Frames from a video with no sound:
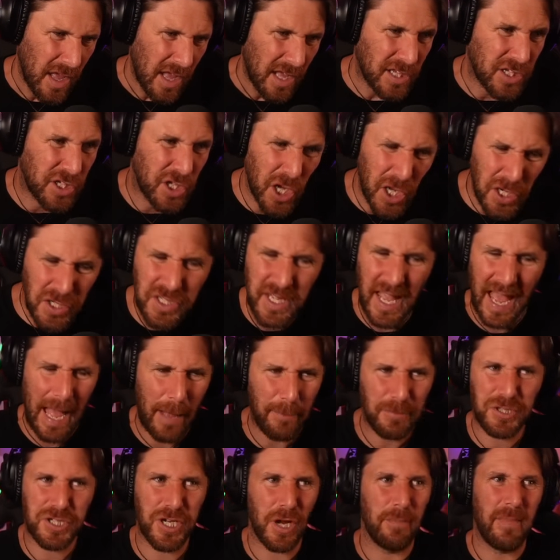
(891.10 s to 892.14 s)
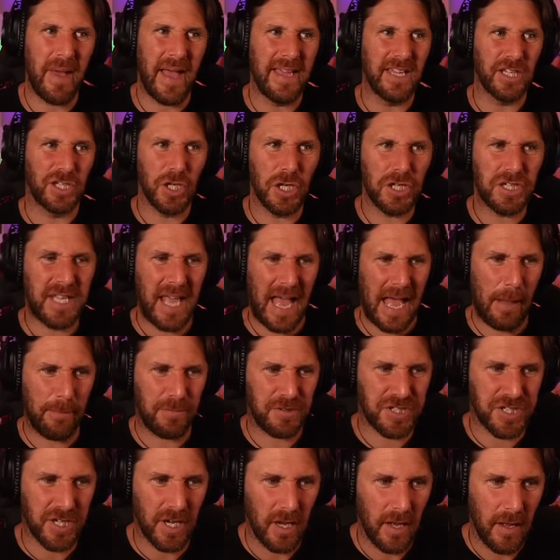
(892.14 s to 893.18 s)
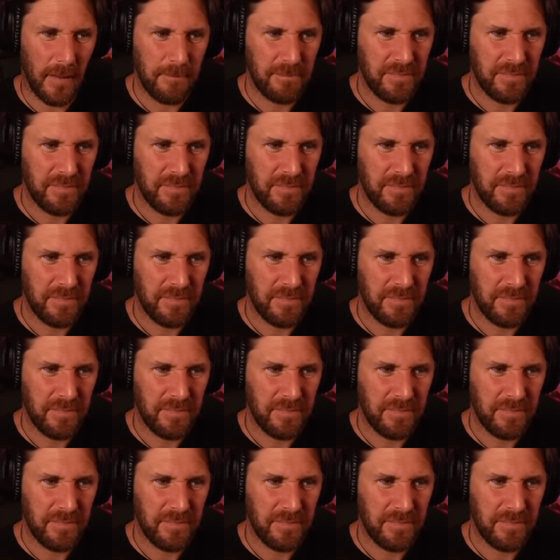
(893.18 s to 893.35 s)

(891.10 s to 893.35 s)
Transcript: Good capture, mate. Good capture.